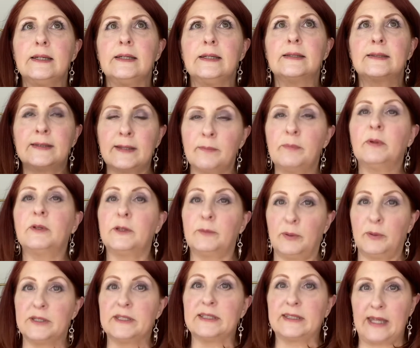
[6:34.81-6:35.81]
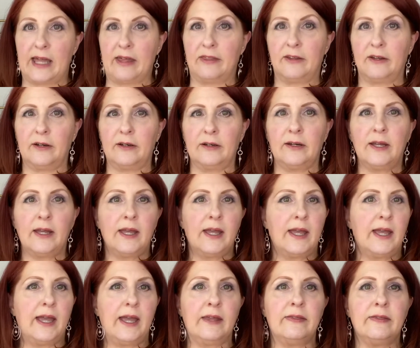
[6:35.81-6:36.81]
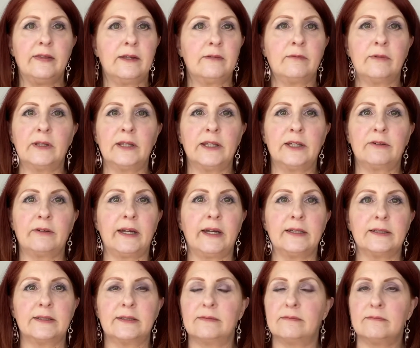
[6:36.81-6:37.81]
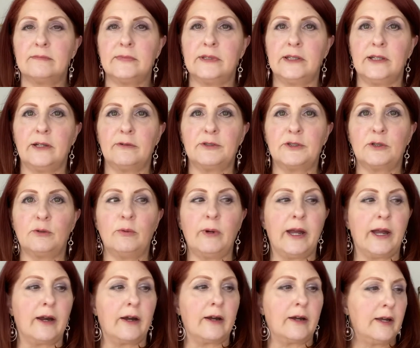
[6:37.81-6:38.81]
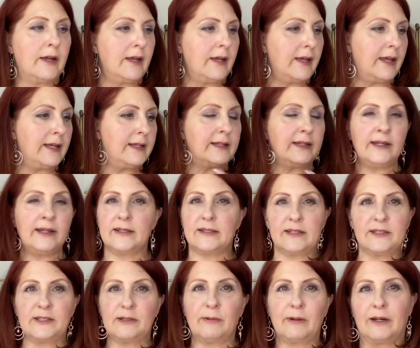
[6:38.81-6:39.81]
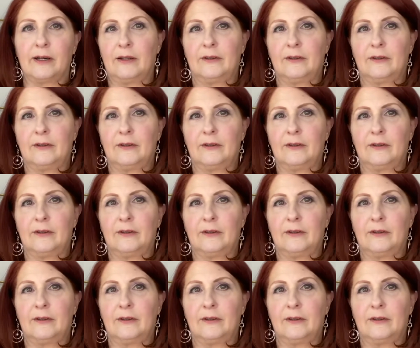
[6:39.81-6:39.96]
simple to put together, and then really great, to wear and easy to wear.